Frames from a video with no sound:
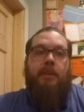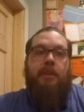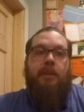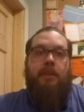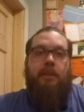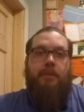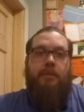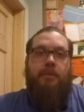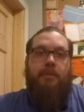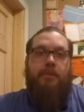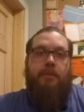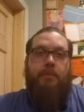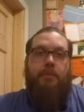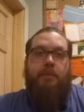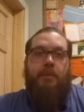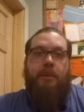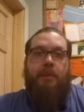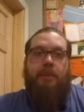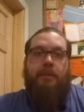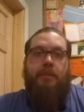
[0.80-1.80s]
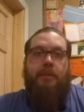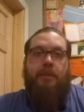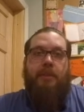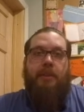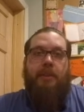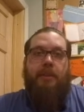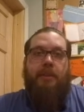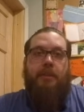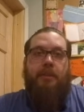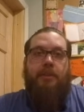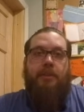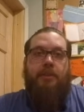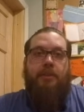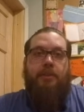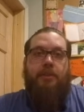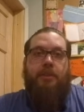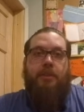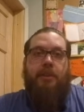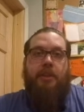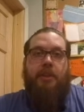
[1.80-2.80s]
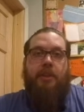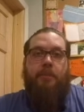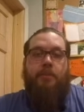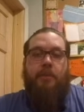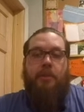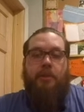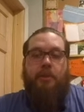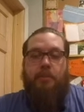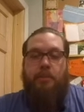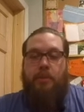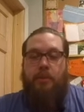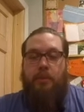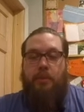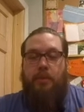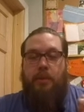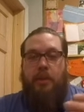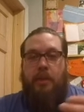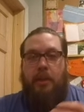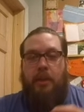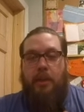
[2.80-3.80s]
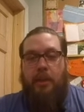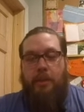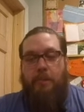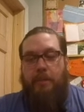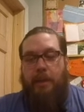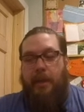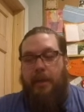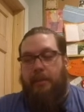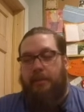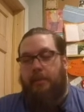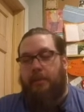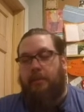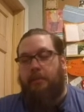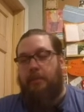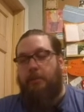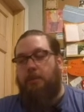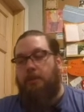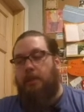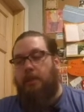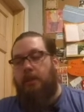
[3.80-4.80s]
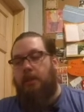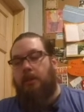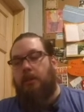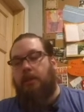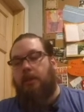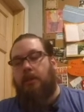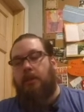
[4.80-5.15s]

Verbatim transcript: Hello everyone out there, this is John. Welcome to an unboxing with me.